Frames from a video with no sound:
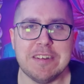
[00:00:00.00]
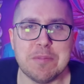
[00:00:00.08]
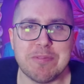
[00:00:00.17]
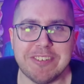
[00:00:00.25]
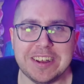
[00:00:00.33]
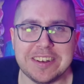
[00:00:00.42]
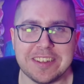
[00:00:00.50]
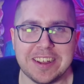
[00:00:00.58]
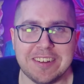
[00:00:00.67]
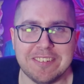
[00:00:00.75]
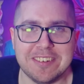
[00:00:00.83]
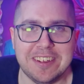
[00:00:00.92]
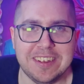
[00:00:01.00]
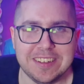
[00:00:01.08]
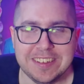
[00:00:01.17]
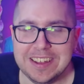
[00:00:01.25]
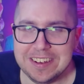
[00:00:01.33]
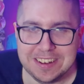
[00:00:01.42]
had a breakdown.
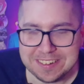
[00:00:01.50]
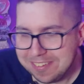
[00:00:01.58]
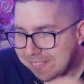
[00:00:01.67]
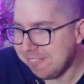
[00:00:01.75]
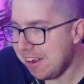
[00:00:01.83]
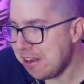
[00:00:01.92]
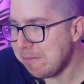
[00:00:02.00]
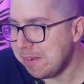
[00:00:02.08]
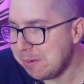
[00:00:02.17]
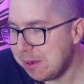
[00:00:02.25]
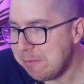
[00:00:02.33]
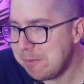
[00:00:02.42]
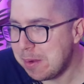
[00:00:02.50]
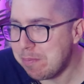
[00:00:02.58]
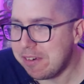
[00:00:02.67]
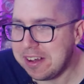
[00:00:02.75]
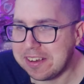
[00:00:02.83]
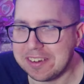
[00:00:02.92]
They're not meant to give me a
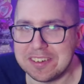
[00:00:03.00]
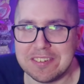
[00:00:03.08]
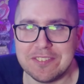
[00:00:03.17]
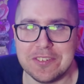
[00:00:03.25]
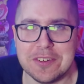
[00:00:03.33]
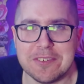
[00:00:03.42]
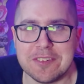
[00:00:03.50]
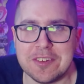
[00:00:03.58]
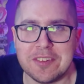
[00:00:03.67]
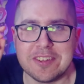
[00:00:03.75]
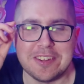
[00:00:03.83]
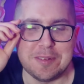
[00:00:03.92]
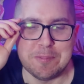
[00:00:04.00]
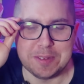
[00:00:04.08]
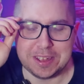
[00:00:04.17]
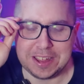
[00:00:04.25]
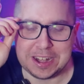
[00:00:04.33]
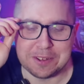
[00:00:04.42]
breakdown, these fooderies.
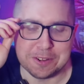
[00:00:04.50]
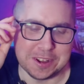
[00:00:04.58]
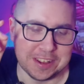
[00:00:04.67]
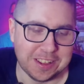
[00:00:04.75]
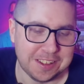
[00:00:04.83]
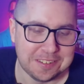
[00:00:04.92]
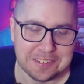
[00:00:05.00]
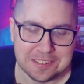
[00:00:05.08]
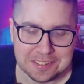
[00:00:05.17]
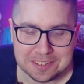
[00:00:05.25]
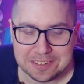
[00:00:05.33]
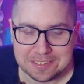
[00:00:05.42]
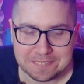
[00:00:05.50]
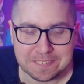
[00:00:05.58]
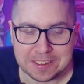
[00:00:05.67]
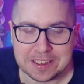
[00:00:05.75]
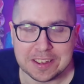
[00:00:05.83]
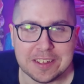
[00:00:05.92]
But anyway,
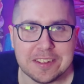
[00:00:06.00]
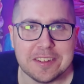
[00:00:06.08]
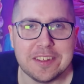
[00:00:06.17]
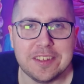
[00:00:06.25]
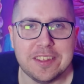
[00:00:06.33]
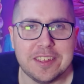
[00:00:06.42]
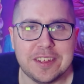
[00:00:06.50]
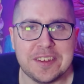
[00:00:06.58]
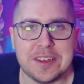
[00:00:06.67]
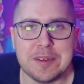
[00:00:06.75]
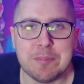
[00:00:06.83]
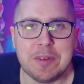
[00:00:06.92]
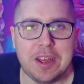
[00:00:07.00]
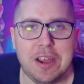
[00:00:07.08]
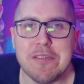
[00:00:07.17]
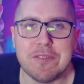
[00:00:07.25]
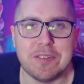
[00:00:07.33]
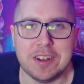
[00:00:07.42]
yeah.
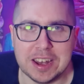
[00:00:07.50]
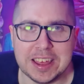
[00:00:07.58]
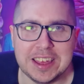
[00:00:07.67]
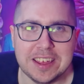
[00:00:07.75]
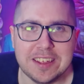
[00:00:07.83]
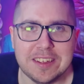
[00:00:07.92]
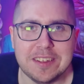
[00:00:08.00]
Hopefully,